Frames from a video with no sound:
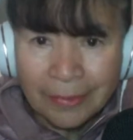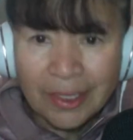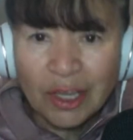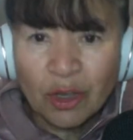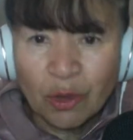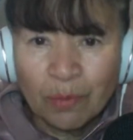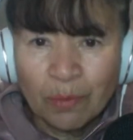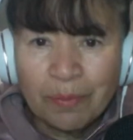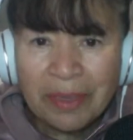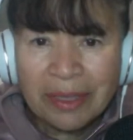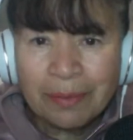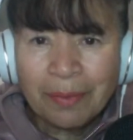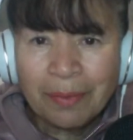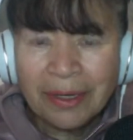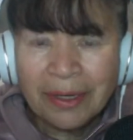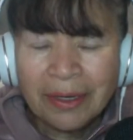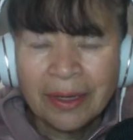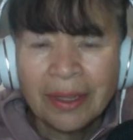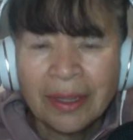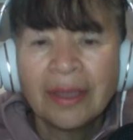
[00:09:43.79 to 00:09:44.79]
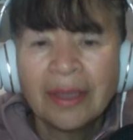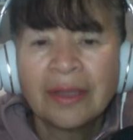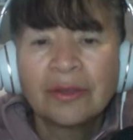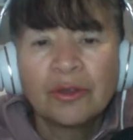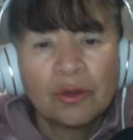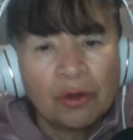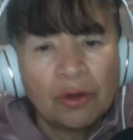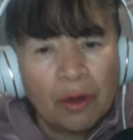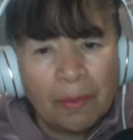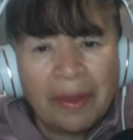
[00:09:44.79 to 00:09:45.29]
commitment
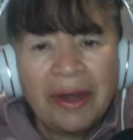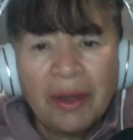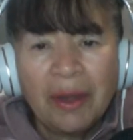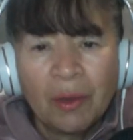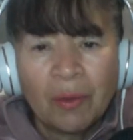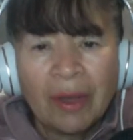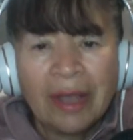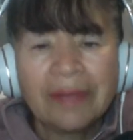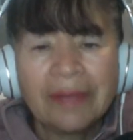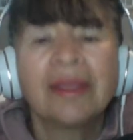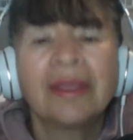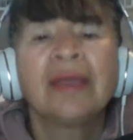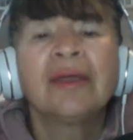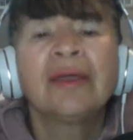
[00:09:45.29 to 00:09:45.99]
to no matter what,